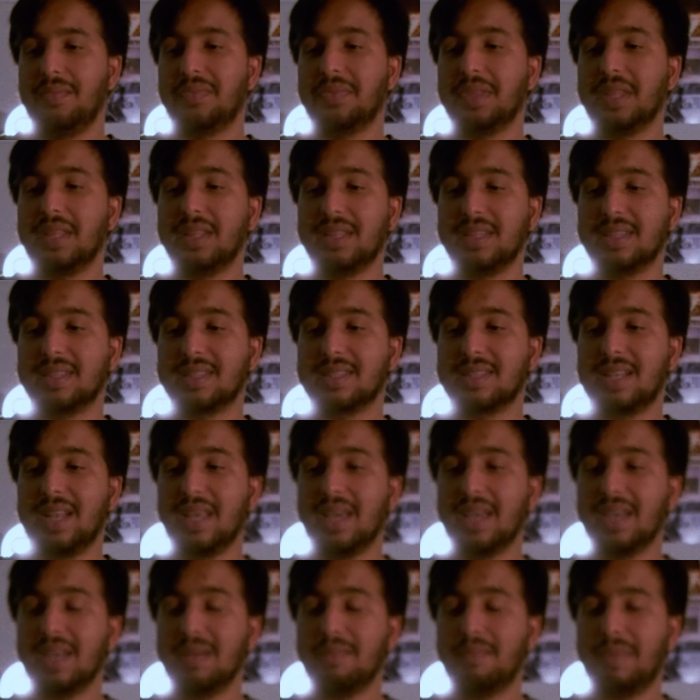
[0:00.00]
and then
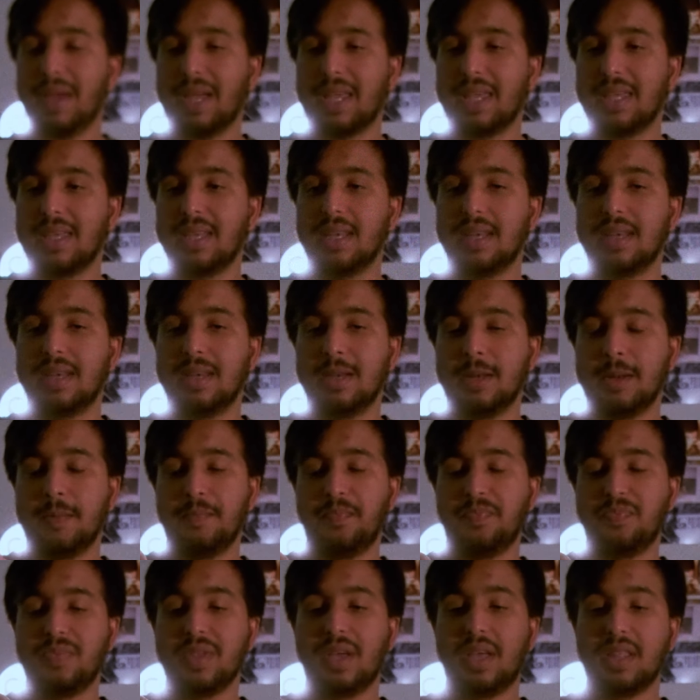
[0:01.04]
slide it back in
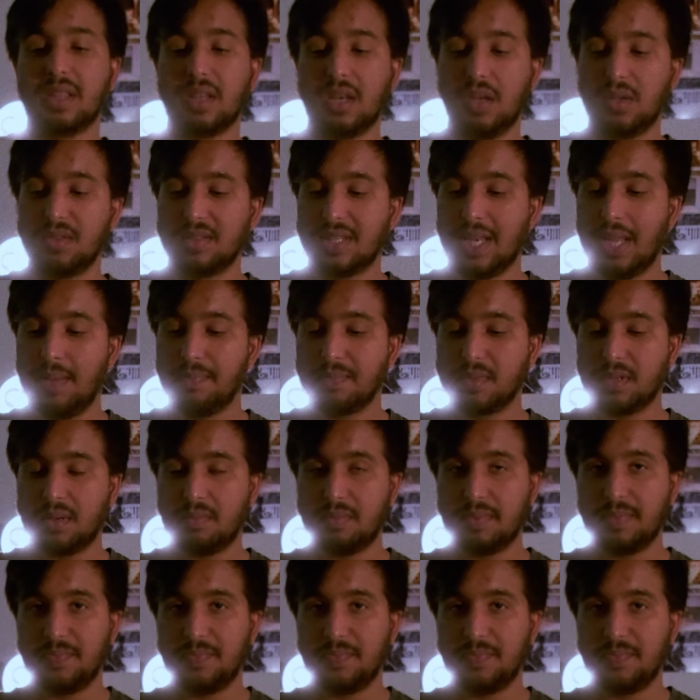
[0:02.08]
and close the laptop.